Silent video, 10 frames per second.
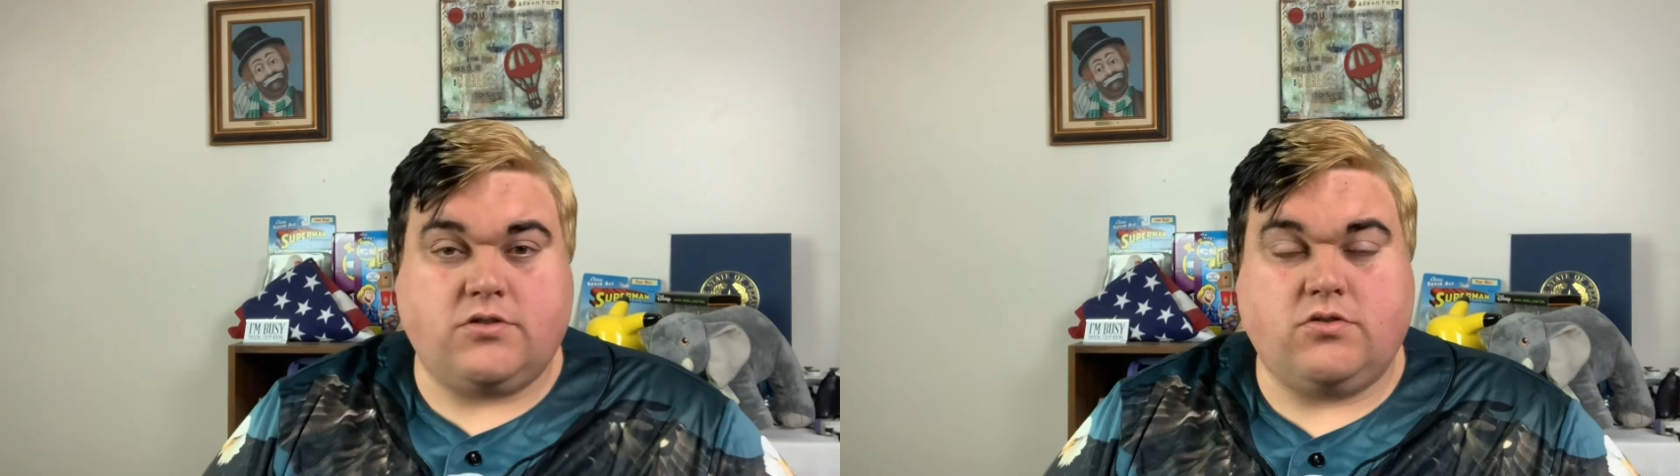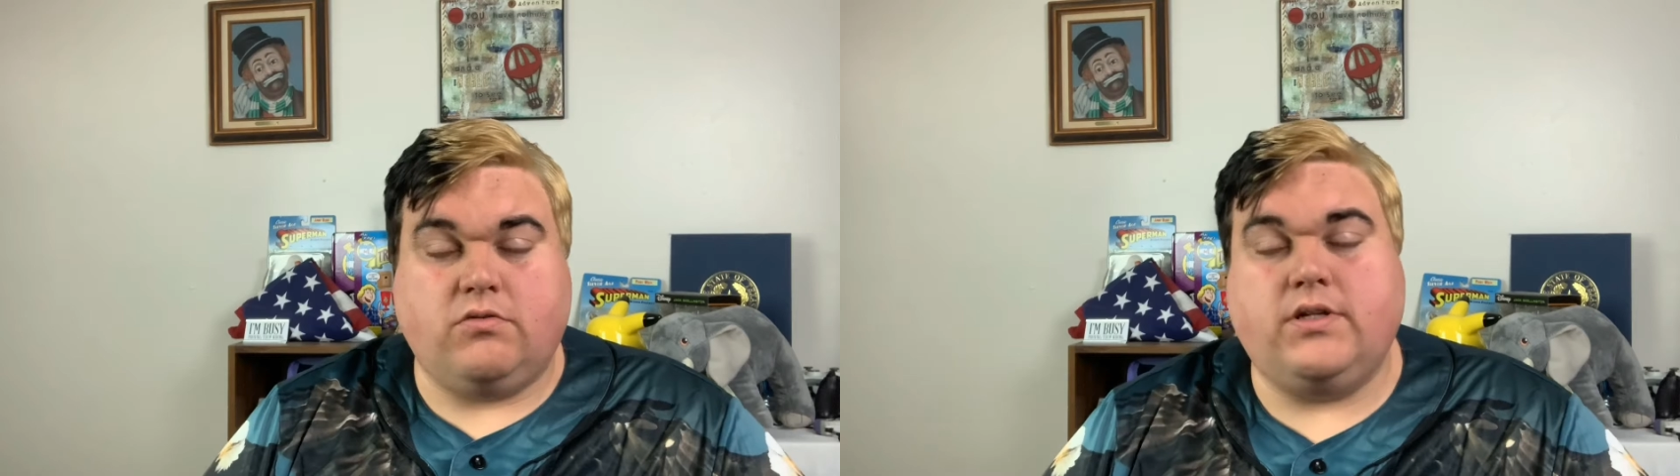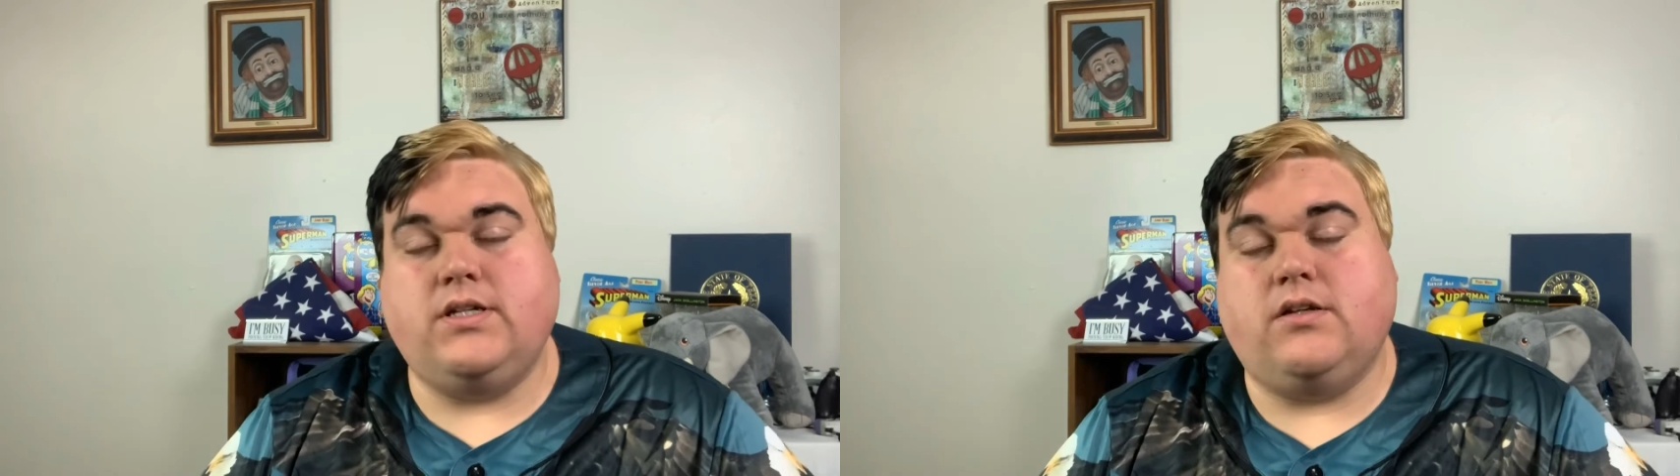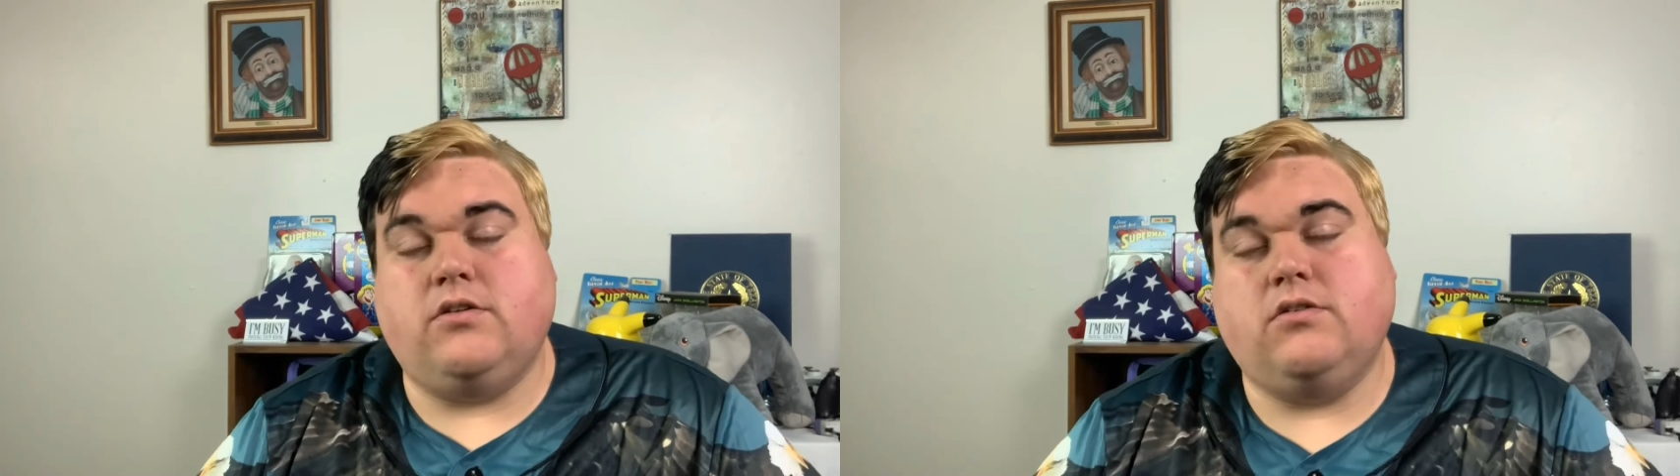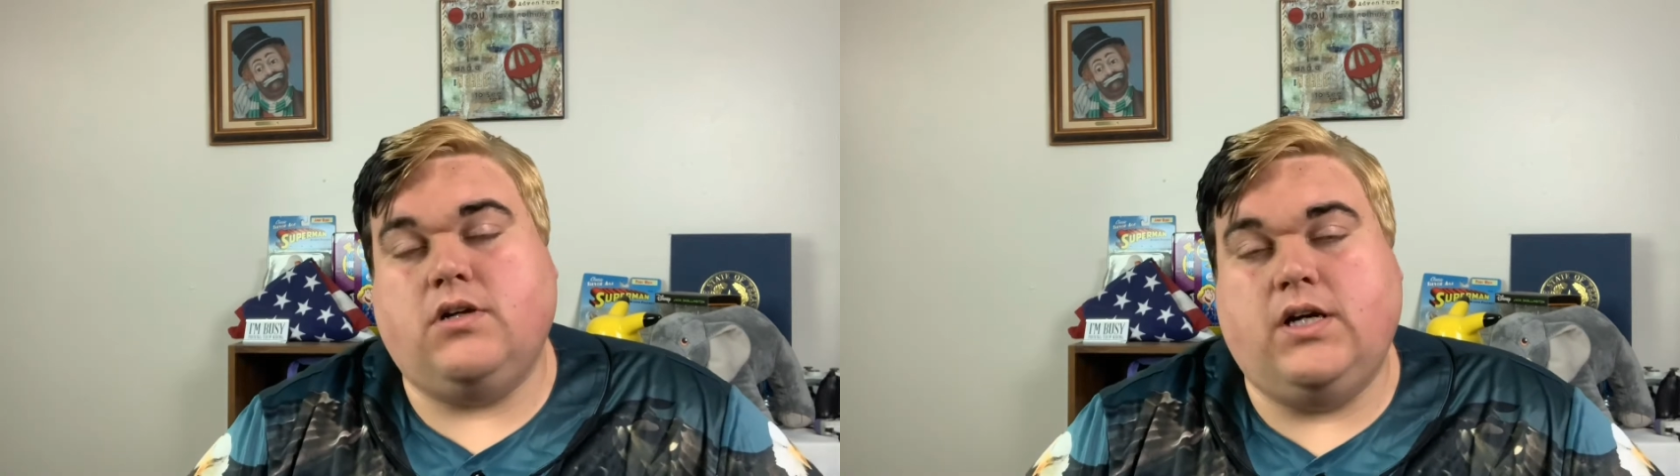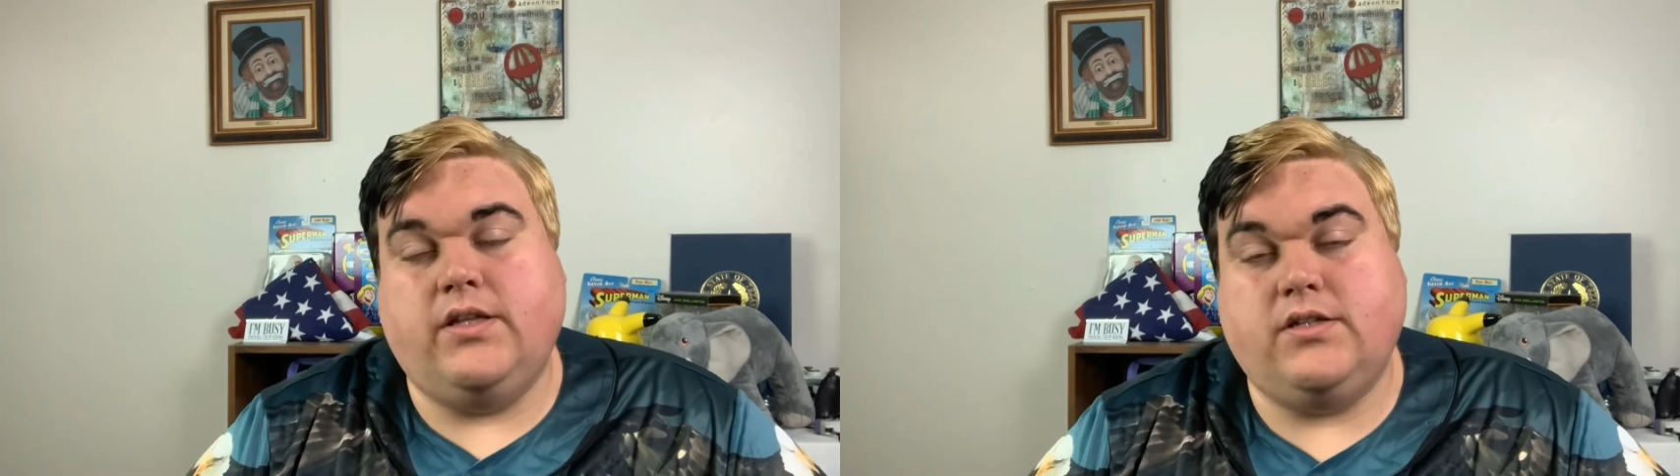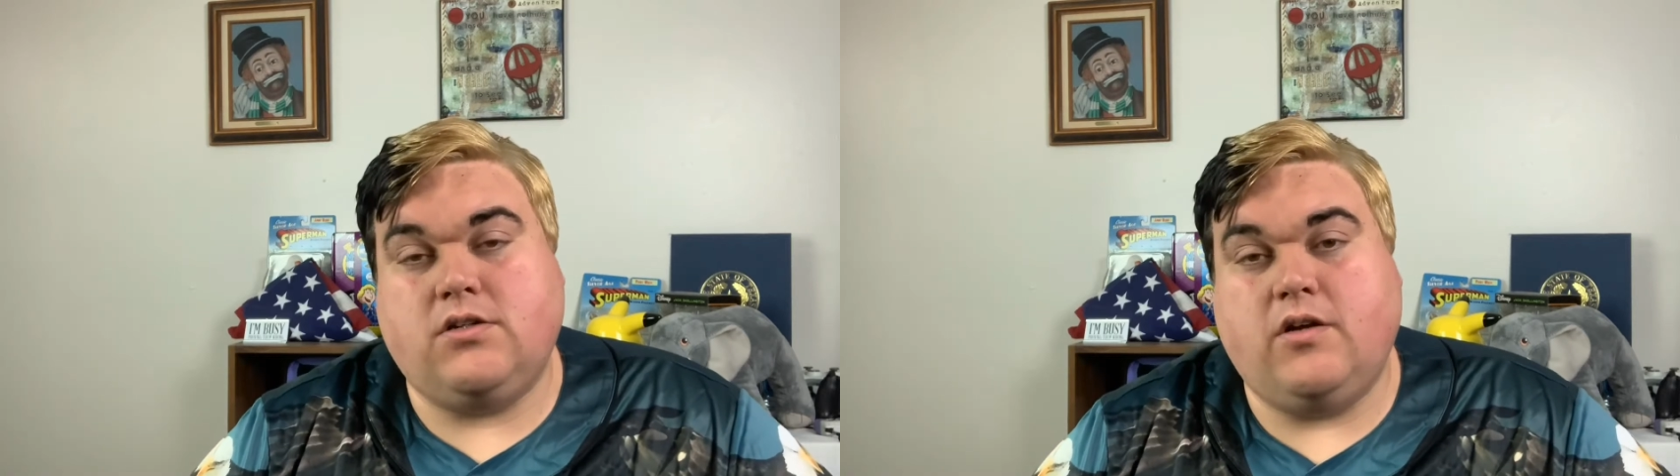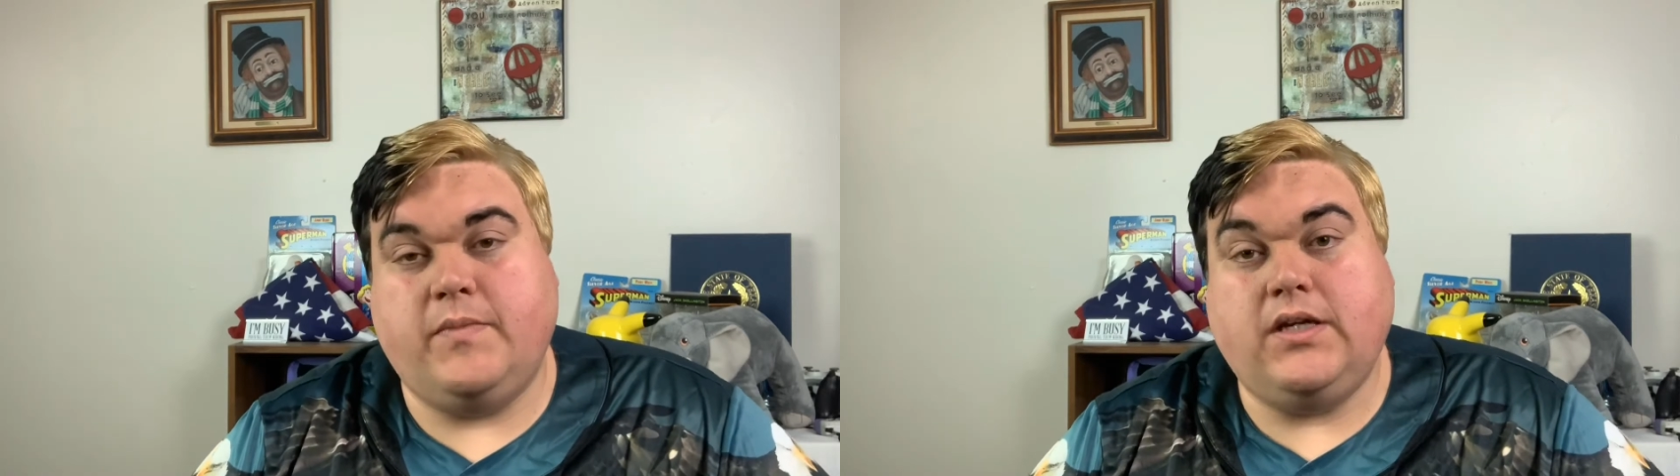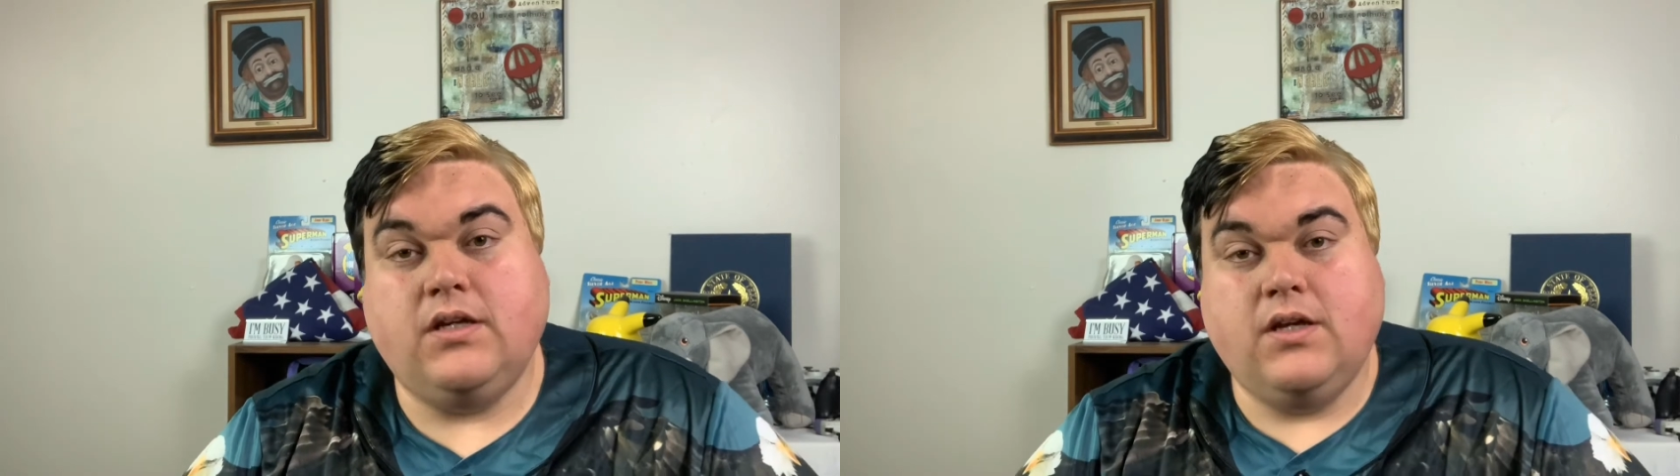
storyteller that taught me